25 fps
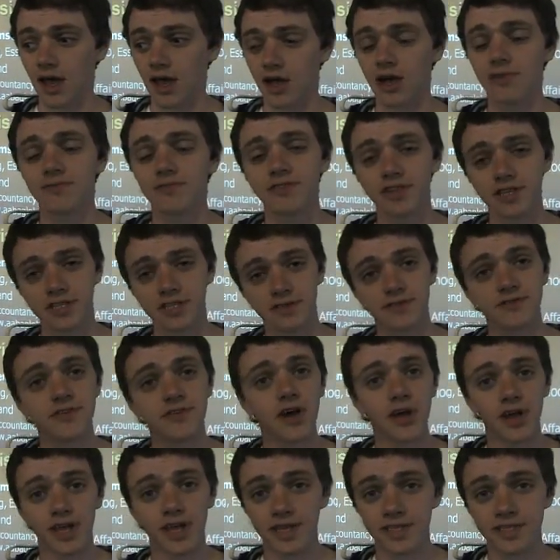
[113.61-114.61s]
conflict of
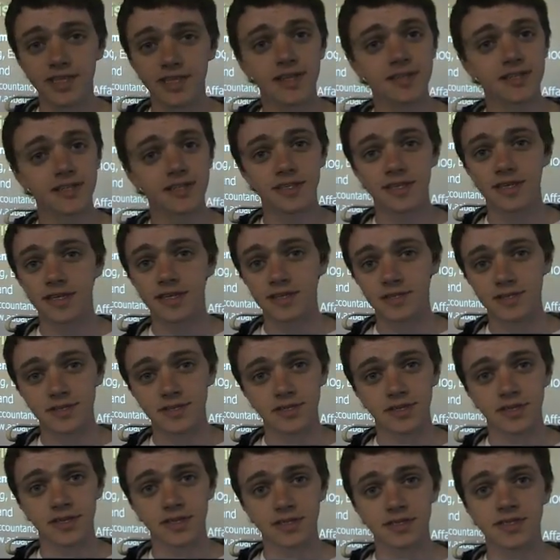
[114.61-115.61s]
varying intensities
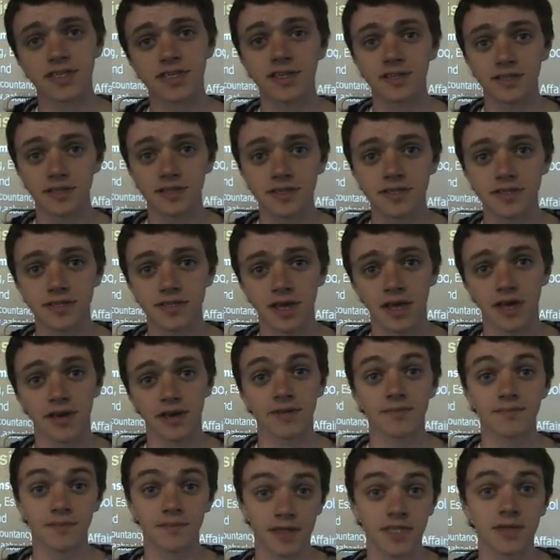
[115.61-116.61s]
since
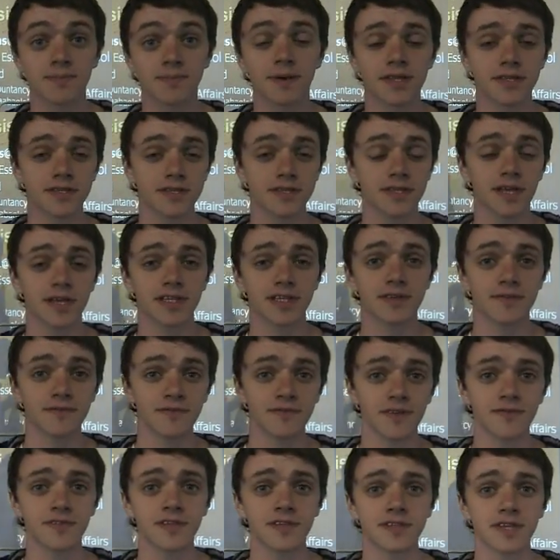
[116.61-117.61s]
independence in
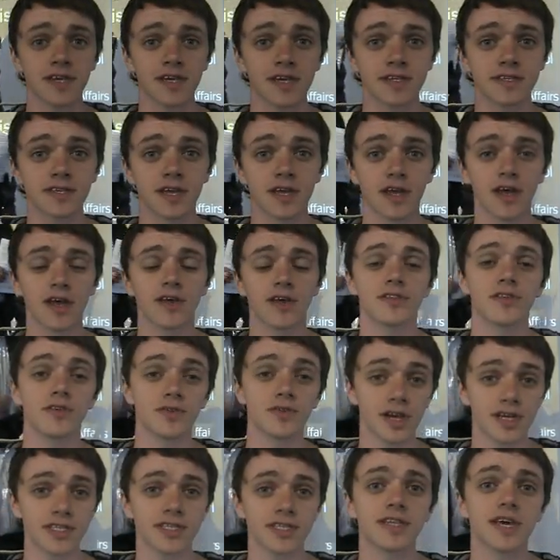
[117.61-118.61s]
1956. The
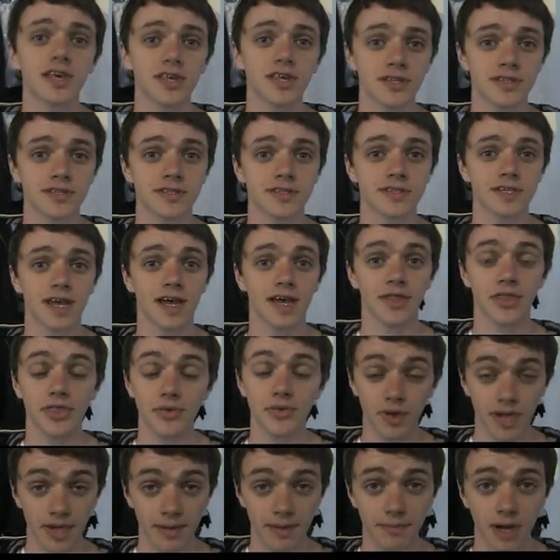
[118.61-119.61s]
United Nations has had
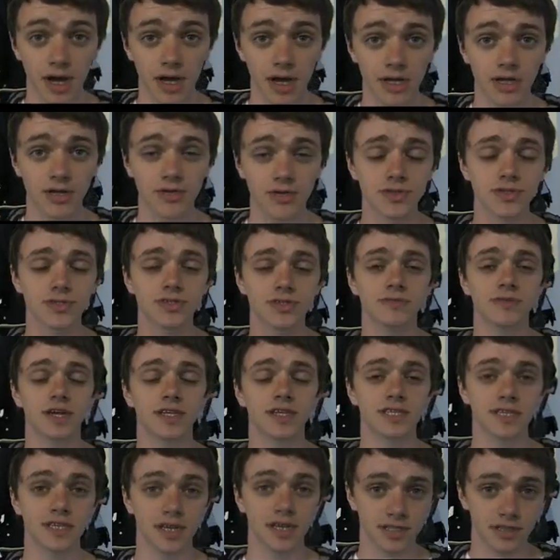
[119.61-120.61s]
3 embargoes,
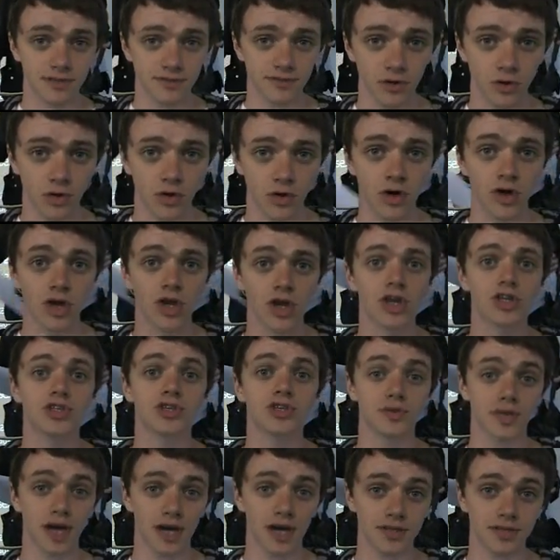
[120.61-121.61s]
1994,
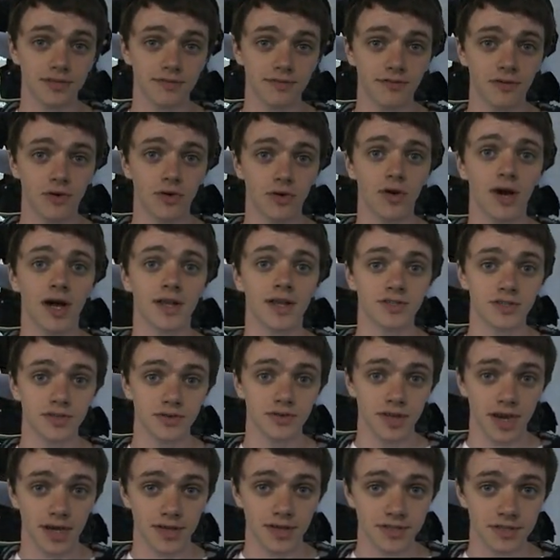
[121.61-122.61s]
2004 and
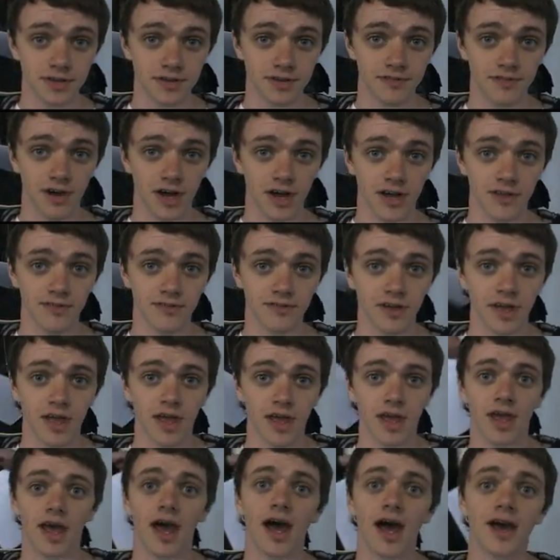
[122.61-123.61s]
2005,
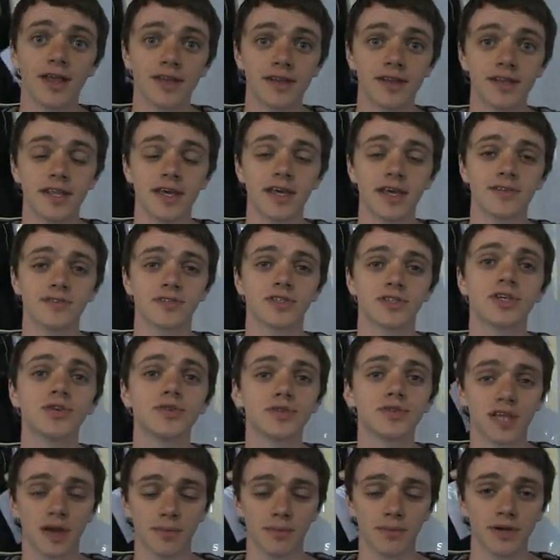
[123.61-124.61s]
and in 2
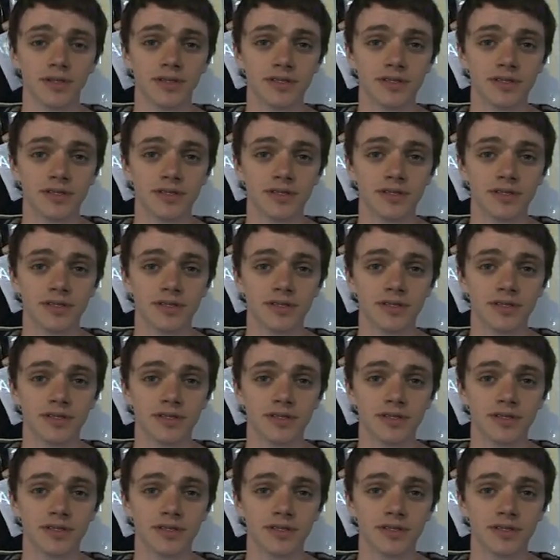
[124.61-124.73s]
separate